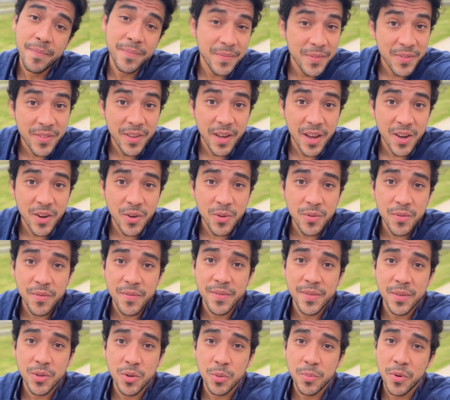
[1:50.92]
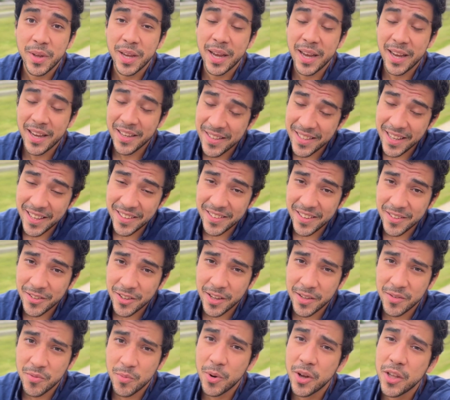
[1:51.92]
So, Kubernetes isn't
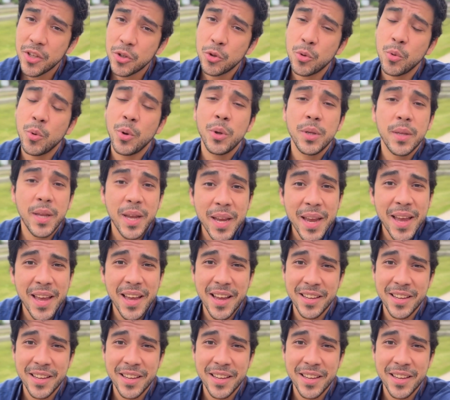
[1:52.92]
just one tool,